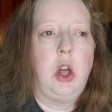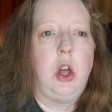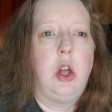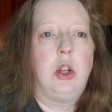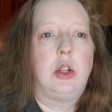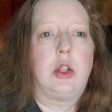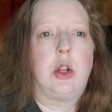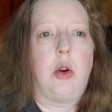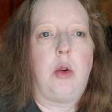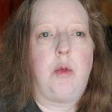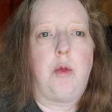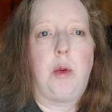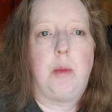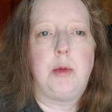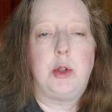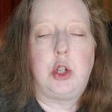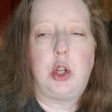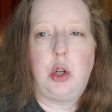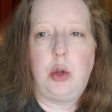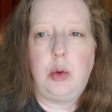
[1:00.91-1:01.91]
So from
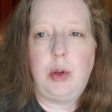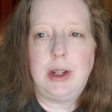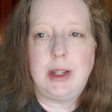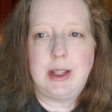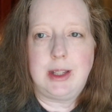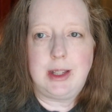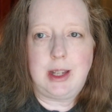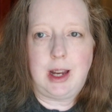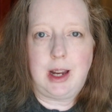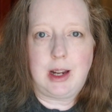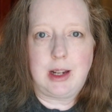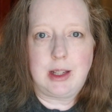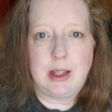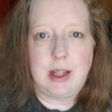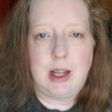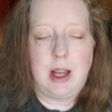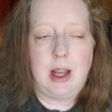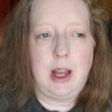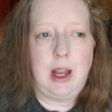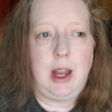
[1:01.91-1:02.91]
2 to
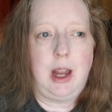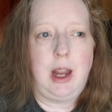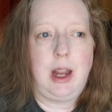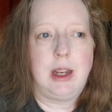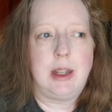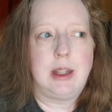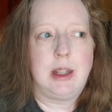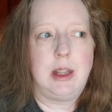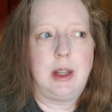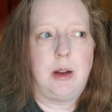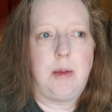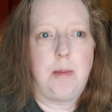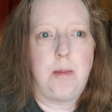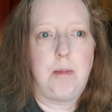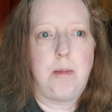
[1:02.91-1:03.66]
6, it's the